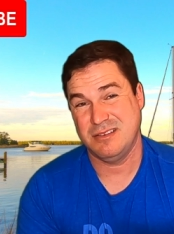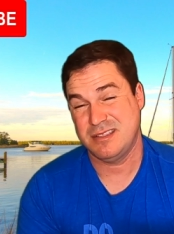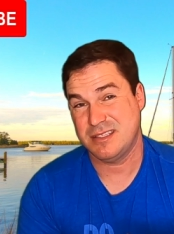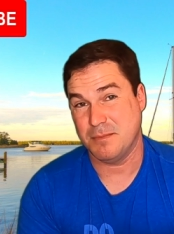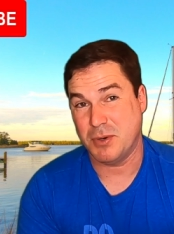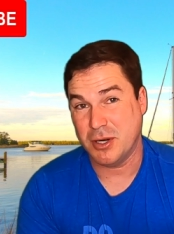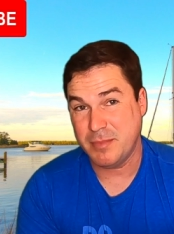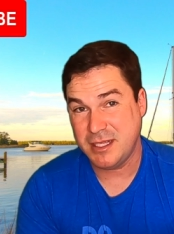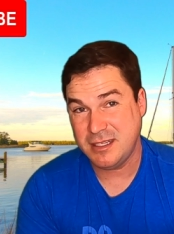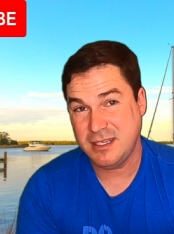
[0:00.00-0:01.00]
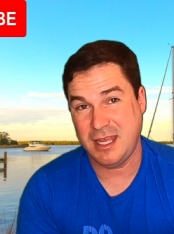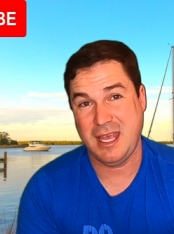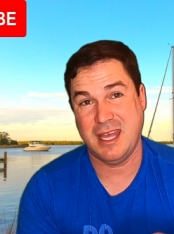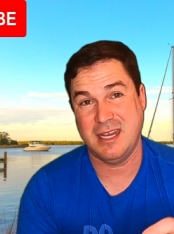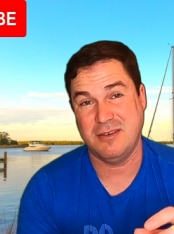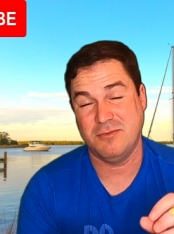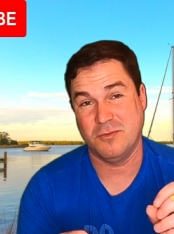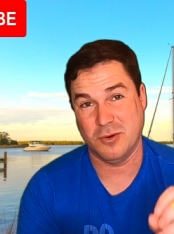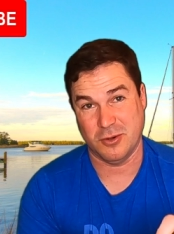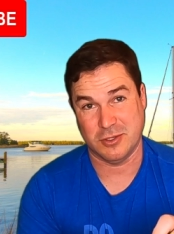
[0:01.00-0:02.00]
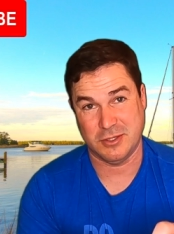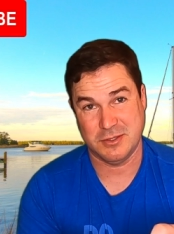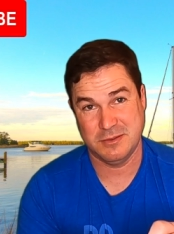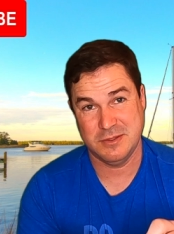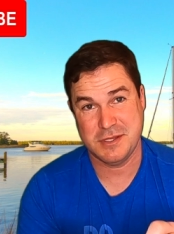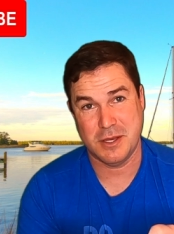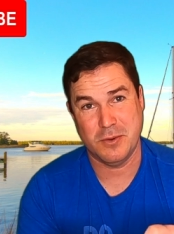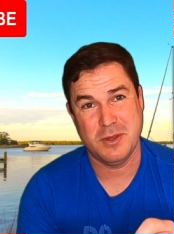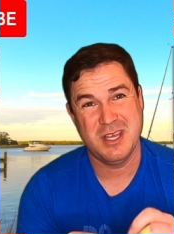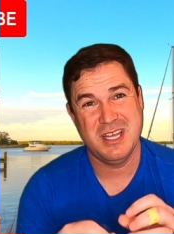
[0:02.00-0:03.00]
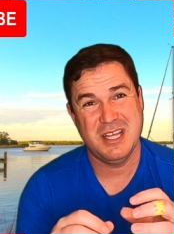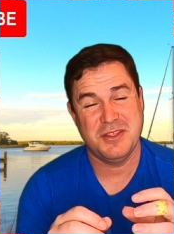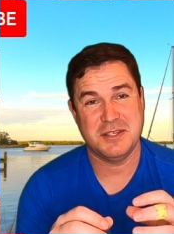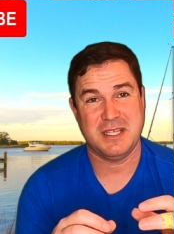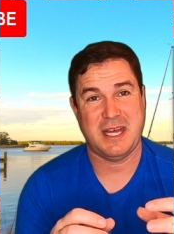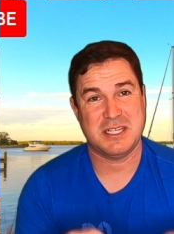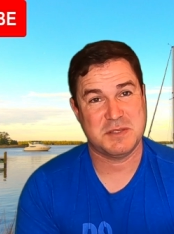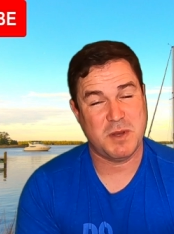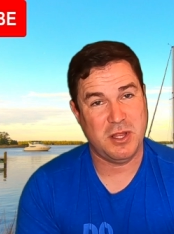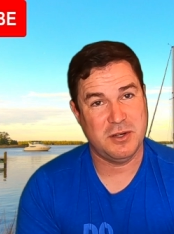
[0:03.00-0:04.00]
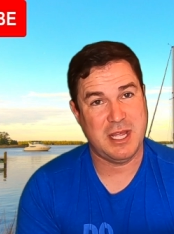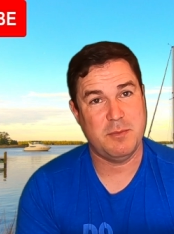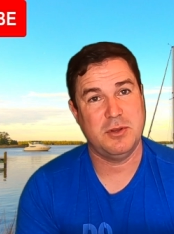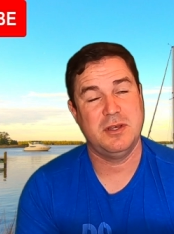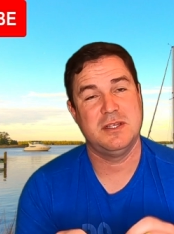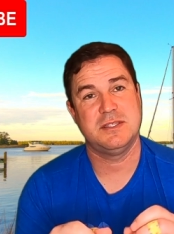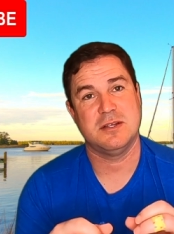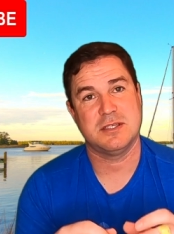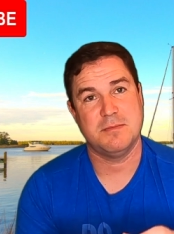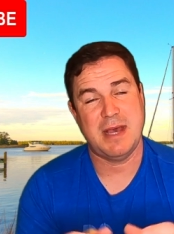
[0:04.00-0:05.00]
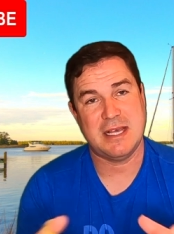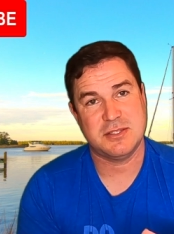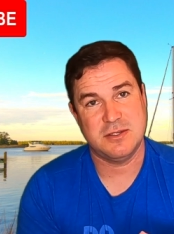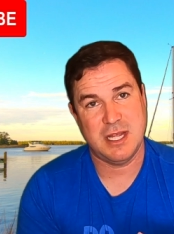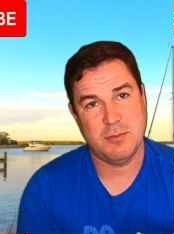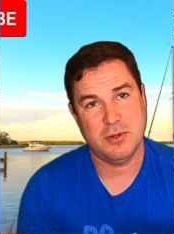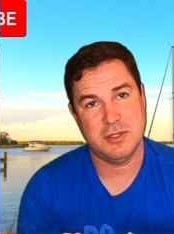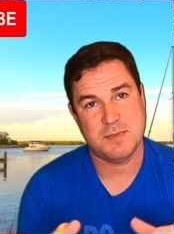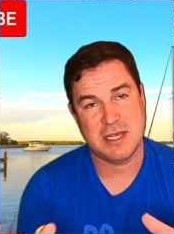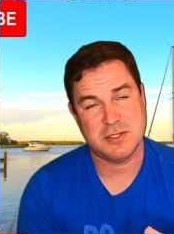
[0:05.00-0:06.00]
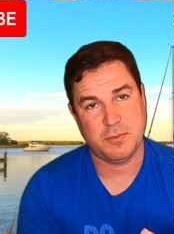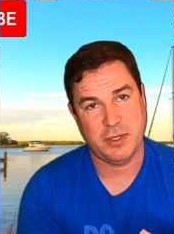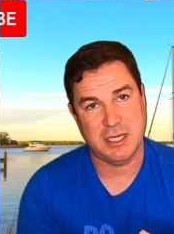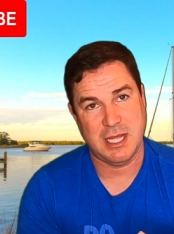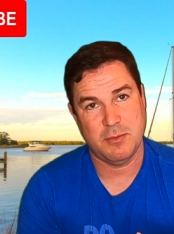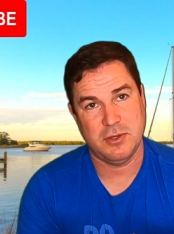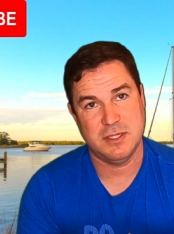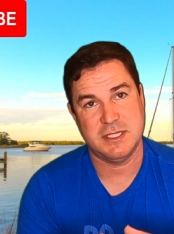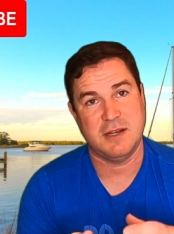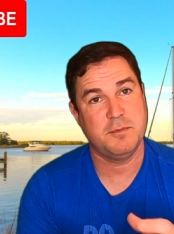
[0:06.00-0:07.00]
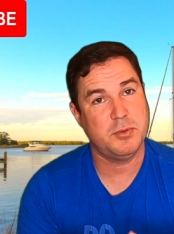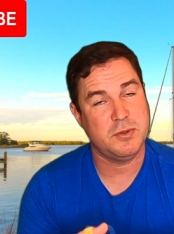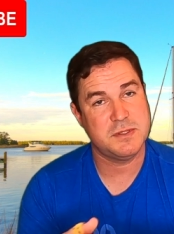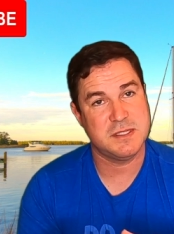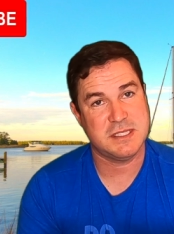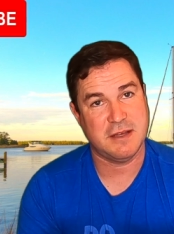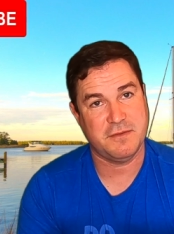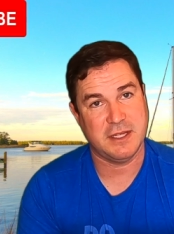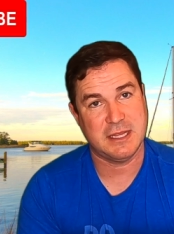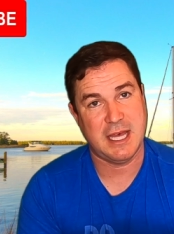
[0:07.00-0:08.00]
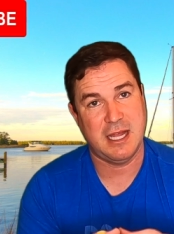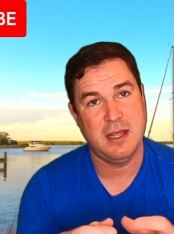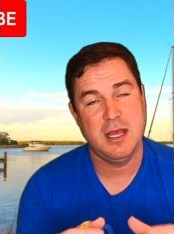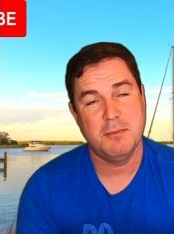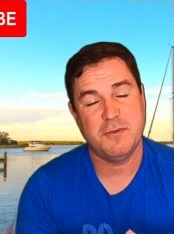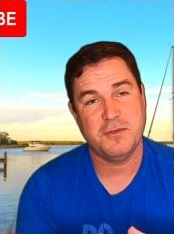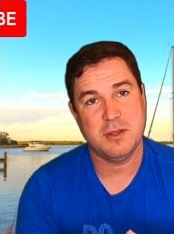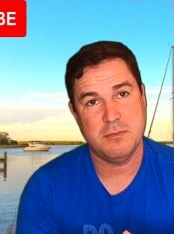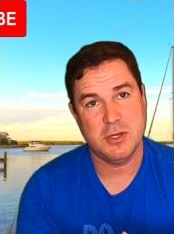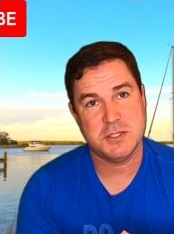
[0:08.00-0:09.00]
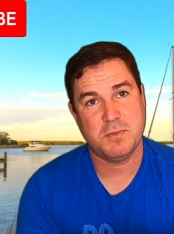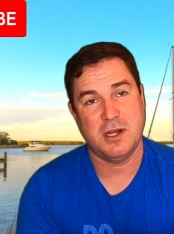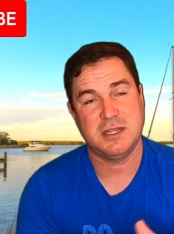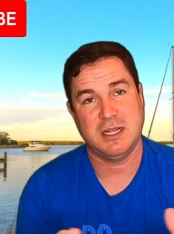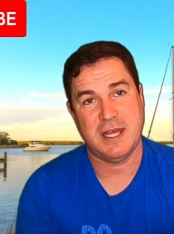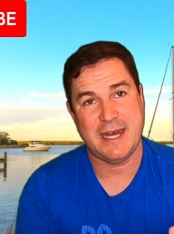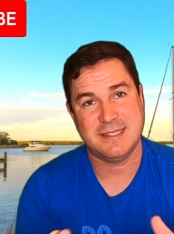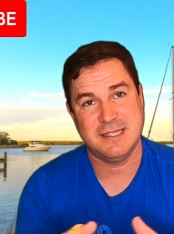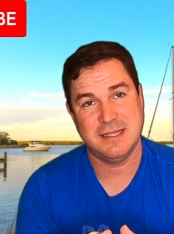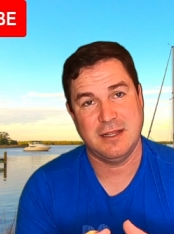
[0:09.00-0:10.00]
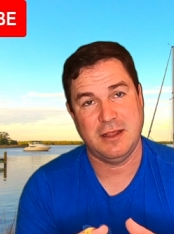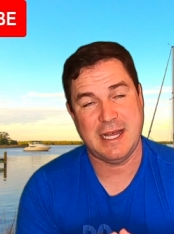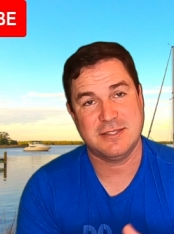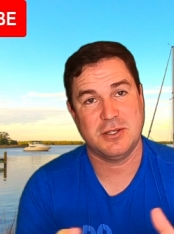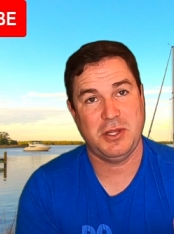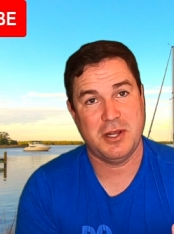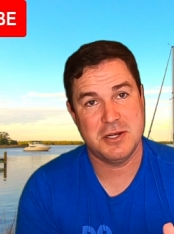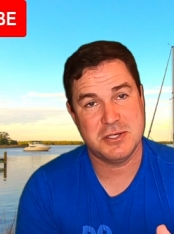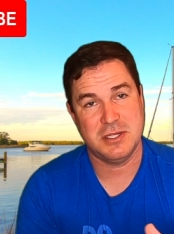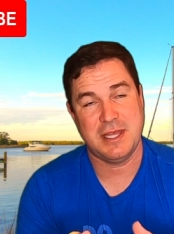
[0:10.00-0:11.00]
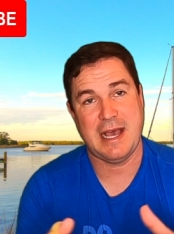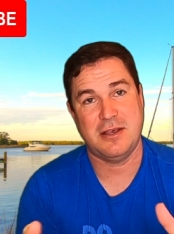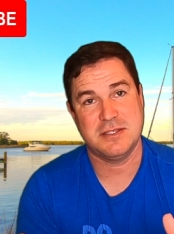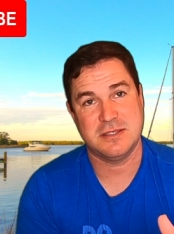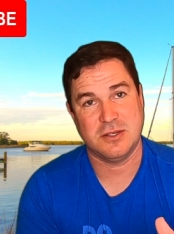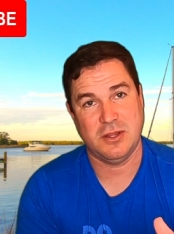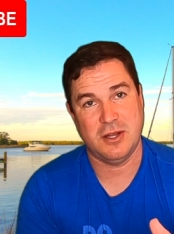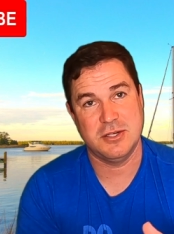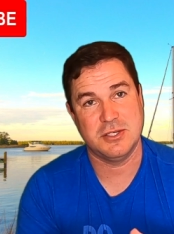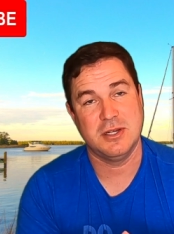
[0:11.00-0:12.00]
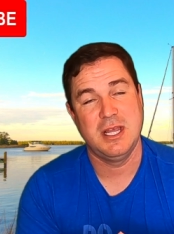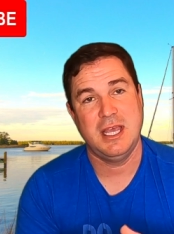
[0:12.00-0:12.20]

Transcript: suburban and rural. So there's a lot of smaller neighborhoods. There's some master neighborhoods, master plan neighborhoods that have pools and stuff like that. But for the most part, the lots are larger and the houses are larger,